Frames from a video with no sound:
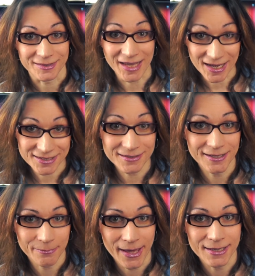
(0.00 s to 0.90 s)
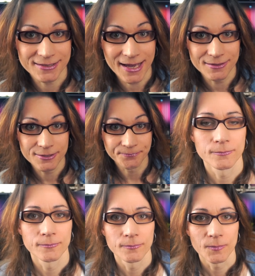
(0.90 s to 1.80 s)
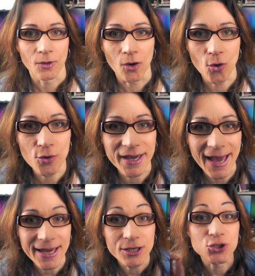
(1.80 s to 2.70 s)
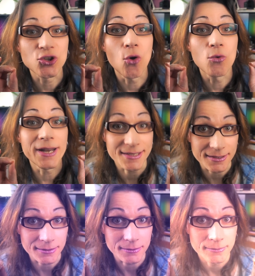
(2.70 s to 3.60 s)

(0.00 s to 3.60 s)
Doesn't it make sense? Okay, so listen.